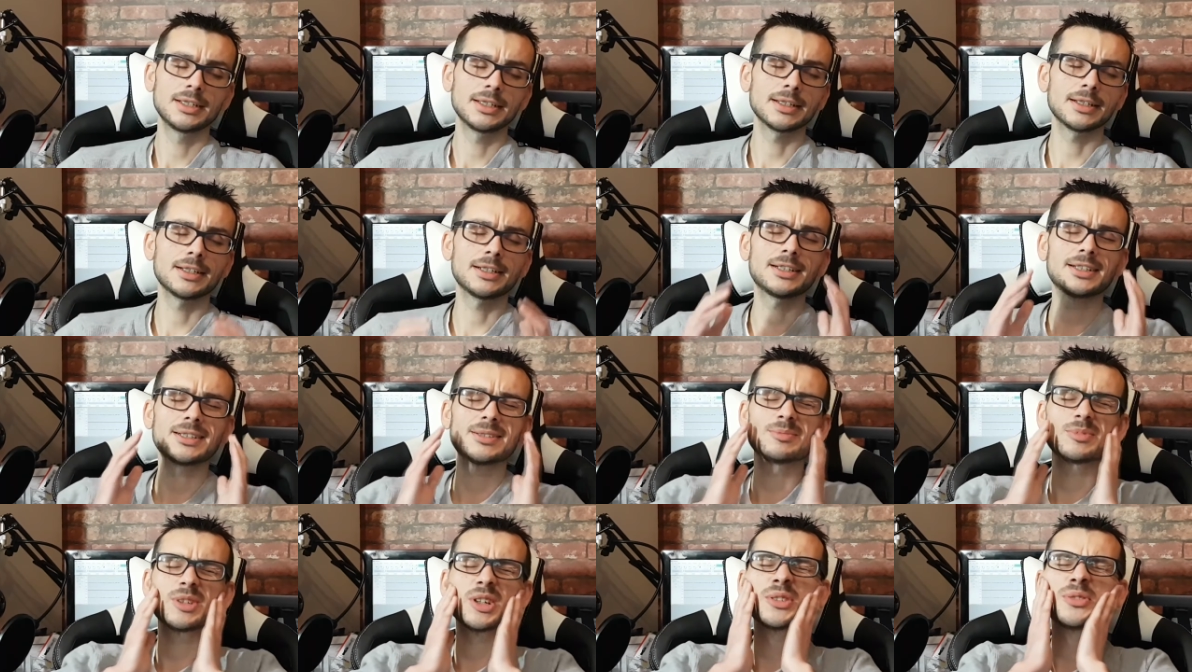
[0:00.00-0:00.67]

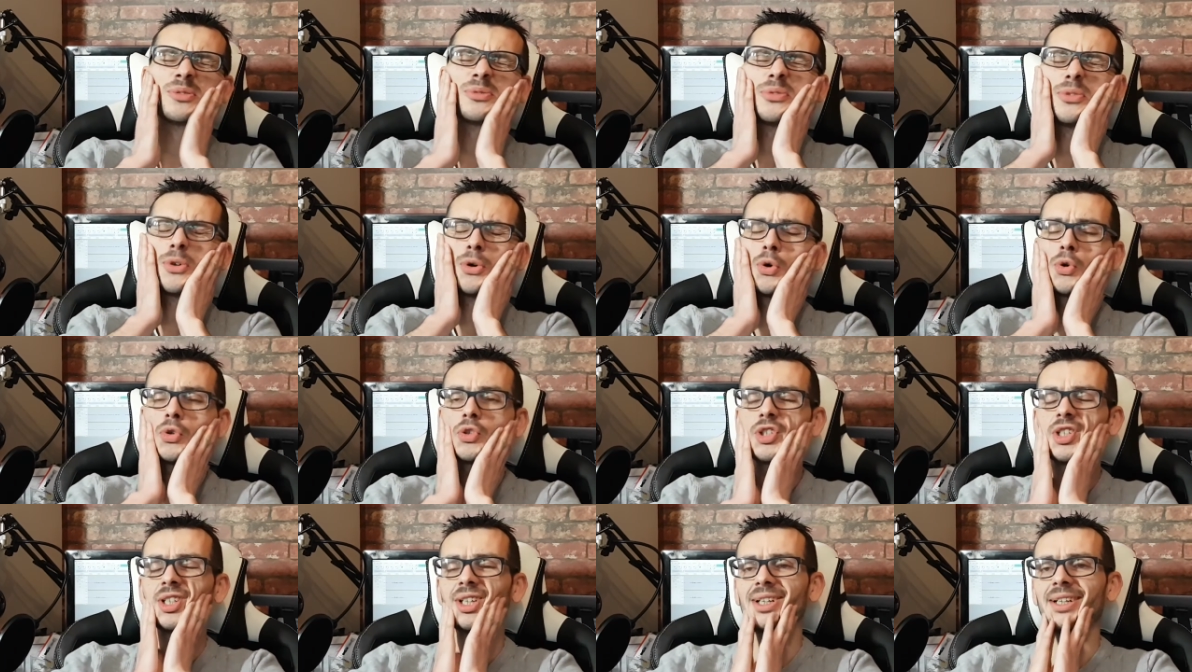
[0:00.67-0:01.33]
Um,
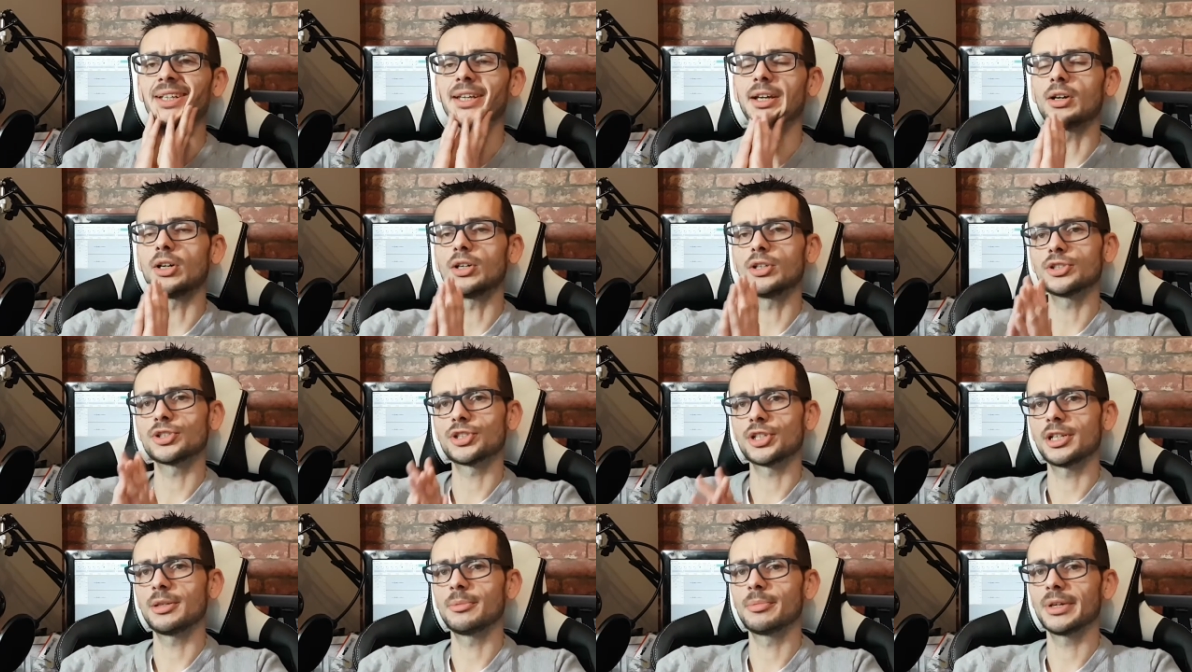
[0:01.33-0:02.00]
unfortunately,
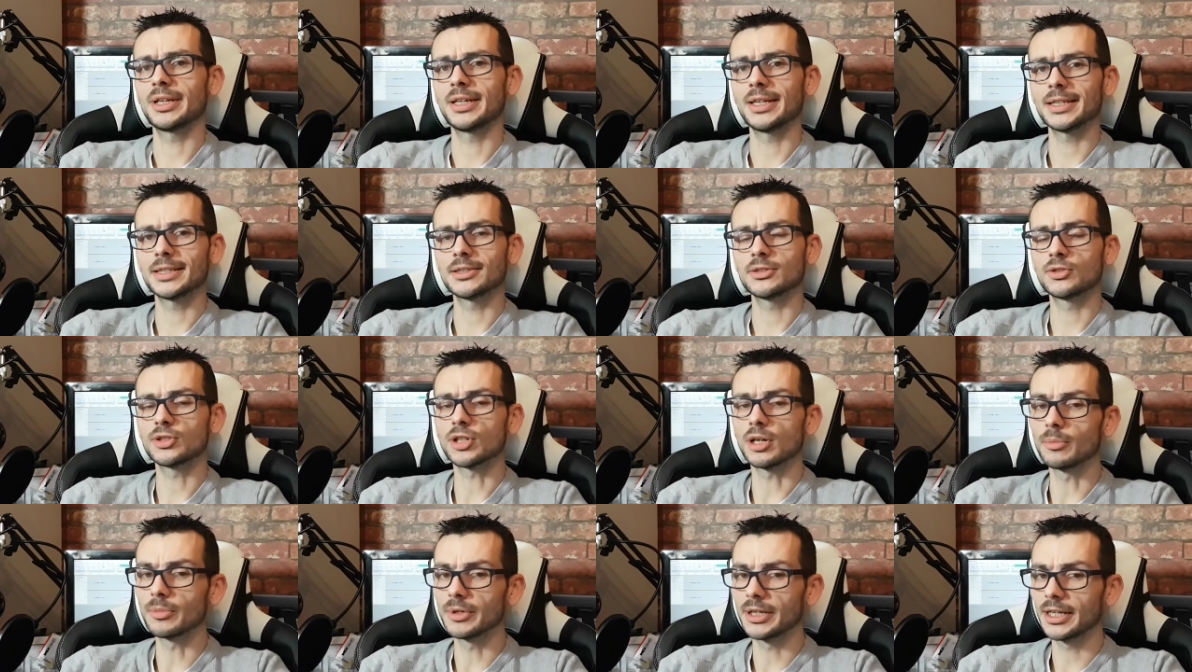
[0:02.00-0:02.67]
RGB is
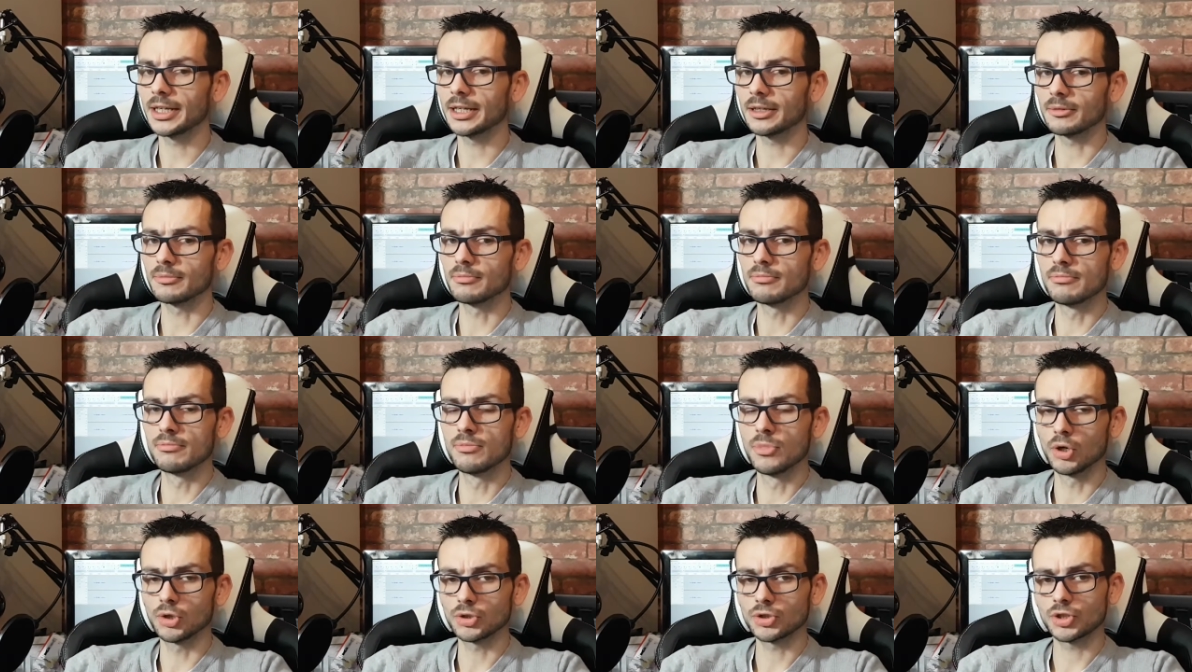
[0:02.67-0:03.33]
dominating
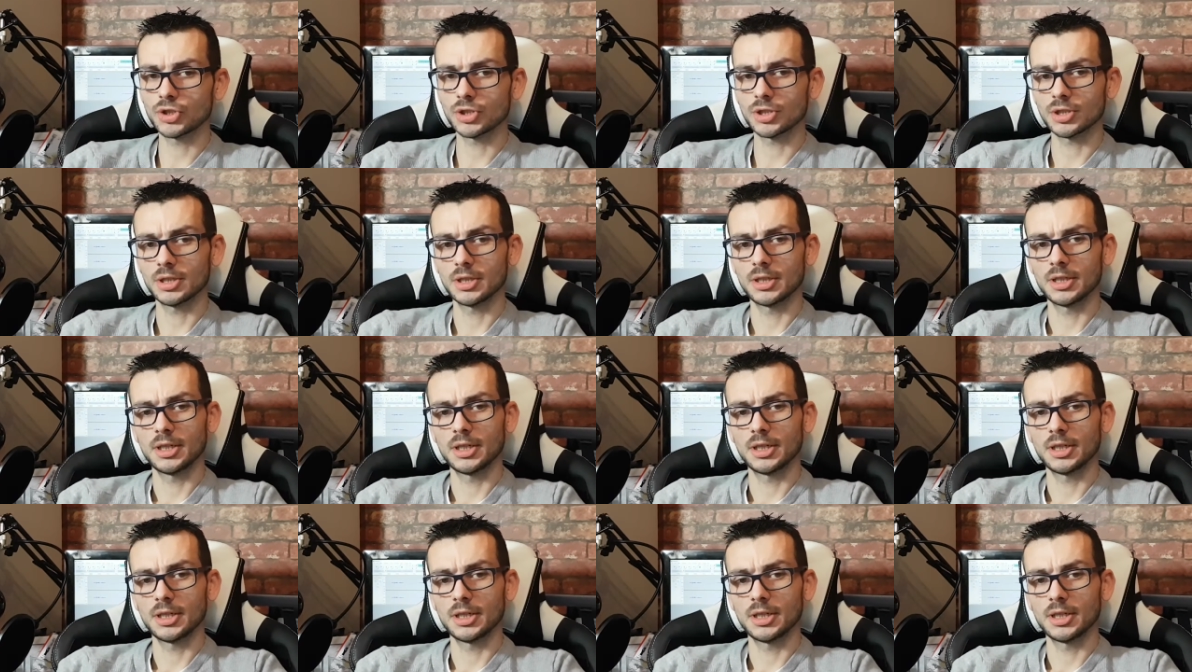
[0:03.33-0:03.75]
much